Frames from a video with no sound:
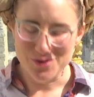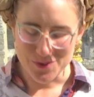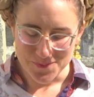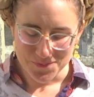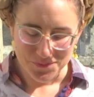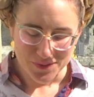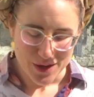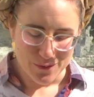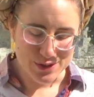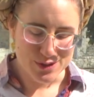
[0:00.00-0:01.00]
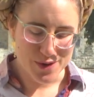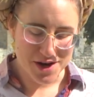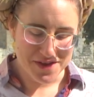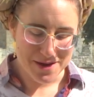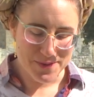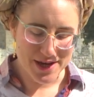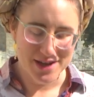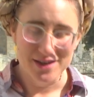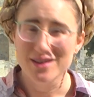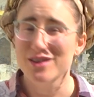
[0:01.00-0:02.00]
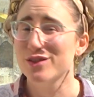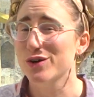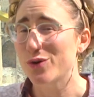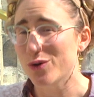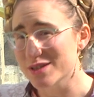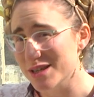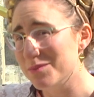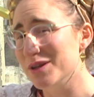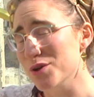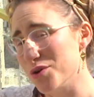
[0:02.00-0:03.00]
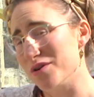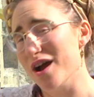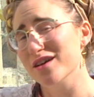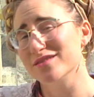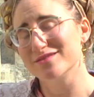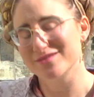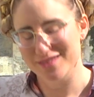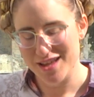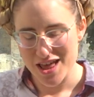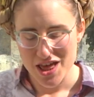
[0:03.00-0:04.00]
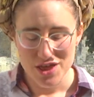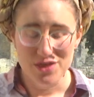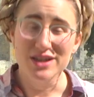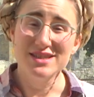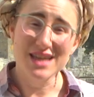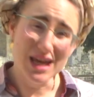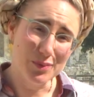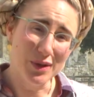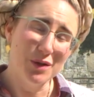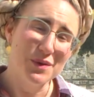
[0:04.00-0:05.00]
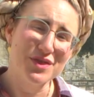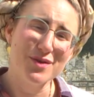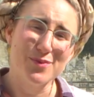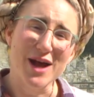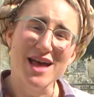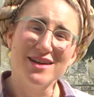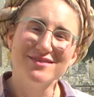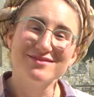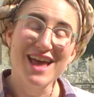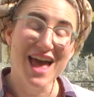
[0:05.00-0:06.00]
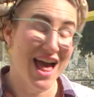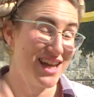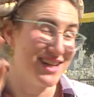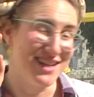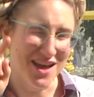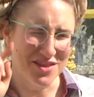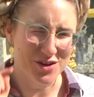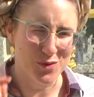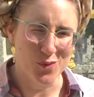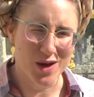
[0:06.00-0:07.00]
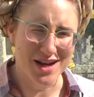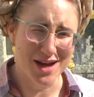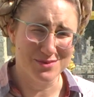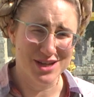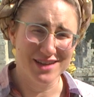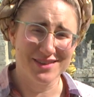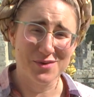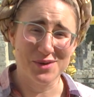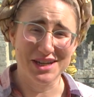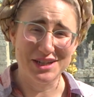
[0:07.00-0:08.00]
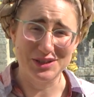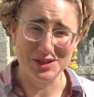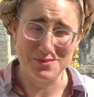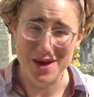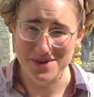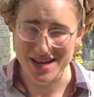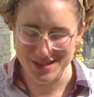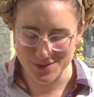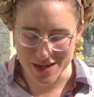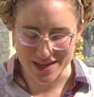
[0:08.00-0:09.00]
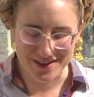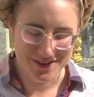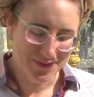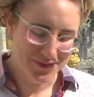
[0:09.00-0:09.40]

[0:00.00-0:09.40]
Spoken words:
room was where they put the golden menorah, the table with the bread, and another one object that we're going to learn about next week.